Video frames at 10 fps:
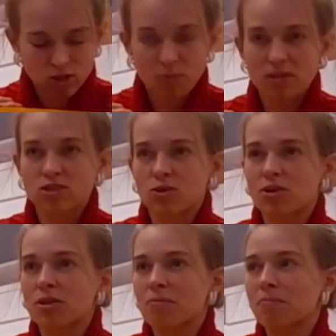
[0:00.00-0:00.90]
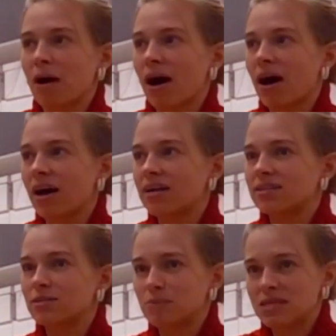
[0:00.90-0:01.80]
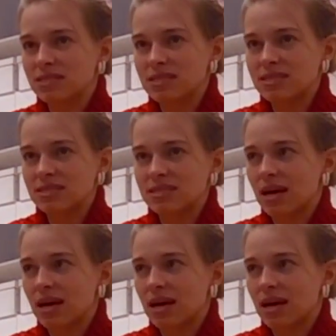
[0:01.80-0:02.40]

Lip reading: So we'll sort them by species